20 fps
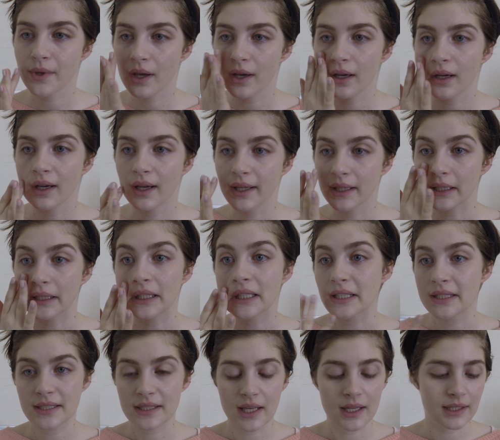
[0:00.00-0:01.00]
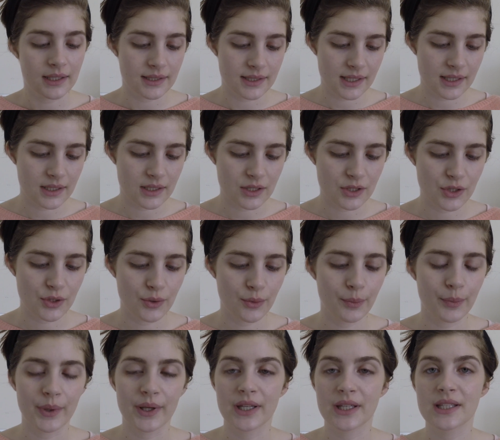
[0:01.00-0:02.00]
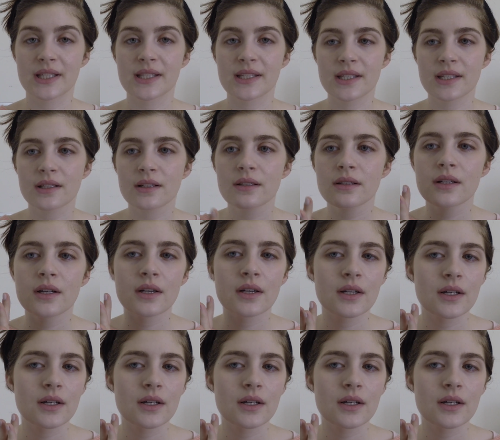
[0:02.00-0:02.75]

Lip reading: and it's not intended to, but it still